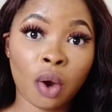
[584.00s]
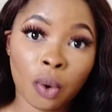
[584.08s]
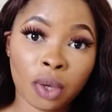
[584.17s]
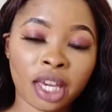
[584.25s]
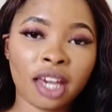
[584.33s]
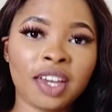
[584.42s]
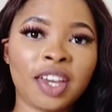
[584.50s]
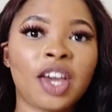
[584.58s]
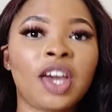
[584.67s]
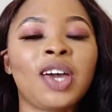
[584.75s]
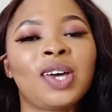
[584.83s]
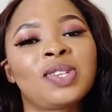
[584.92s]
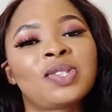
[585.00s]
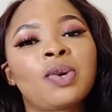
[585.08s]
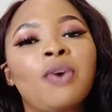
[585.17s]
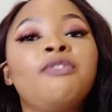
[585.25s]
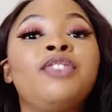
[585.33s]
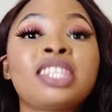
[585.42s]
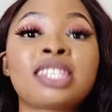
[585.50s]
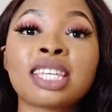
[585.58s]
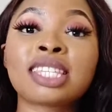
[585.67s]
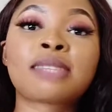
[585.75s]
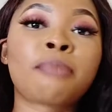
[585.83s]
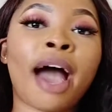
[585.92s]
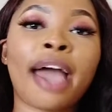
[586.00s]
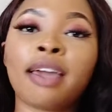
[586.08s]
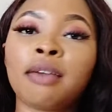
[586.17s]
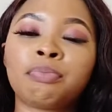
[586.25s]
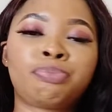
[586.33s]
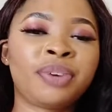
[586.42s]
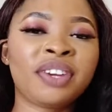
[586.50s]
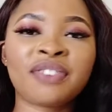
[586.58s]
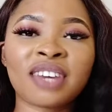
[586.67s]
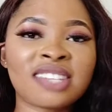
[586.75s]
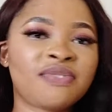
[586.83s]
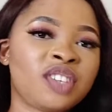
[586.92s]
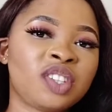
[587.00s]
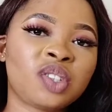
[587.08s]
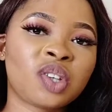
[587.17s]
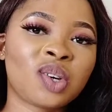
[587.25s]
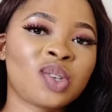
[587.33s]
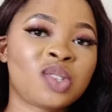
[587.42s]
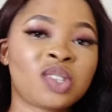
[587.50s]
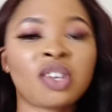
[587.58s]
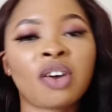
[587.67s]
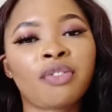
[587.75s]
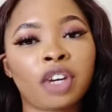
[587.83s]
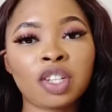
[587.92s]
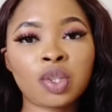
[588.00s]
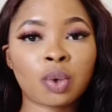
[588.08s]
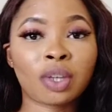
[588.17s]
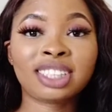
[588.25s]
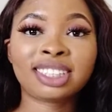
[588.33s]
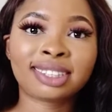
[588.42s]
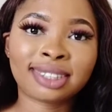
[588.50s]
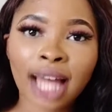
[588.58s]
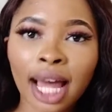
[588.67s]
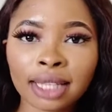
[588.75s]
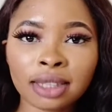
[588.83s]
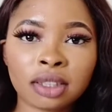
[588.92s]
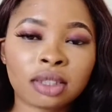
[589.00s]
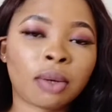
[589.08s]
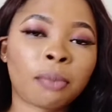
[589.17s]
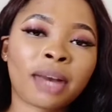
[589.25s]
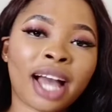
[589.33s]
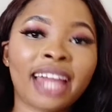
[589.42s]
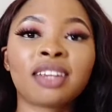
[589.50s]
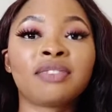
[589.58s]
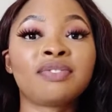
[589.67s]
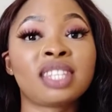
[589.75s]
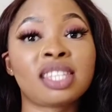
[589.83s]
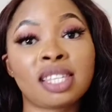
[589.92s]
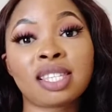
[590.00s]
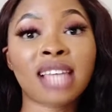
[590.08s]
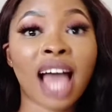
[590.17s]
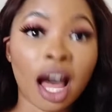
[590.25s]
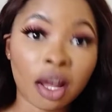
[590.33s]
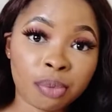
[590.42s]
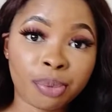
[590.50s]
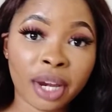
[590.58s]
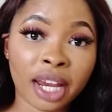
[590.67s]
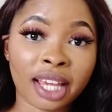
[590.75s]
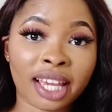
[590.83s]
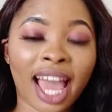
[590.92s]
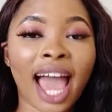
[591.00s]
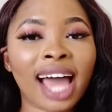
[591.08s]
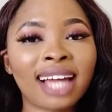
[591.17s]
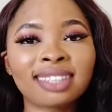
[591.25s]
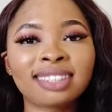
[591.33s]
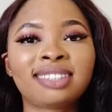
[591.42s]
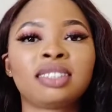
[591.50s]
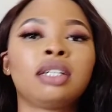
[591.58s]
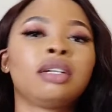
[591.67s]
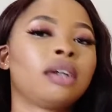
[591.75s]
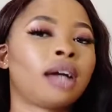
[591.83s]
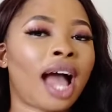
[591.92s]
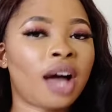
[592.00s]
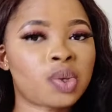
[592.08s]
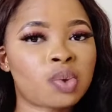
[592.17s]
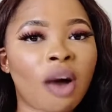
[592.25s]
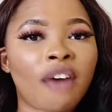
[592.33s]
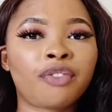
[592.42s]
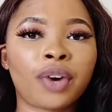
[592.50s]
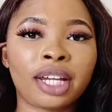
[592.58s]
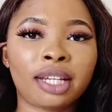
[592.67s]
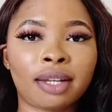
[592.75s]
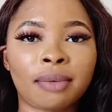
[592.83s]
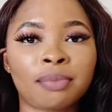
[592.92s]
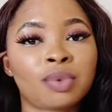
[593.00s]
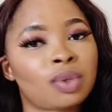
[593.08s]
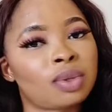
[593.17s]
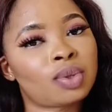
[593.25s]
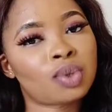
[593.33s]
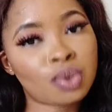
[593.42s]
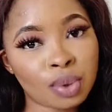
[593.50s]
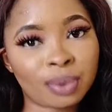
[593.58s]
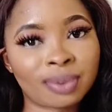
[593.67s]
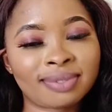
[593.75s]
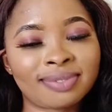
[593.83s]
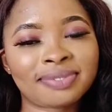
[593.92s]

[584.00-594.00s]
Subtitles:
Okay, so visit my previous videos for you to understand some kind of disease outbreak and how to avoid them too.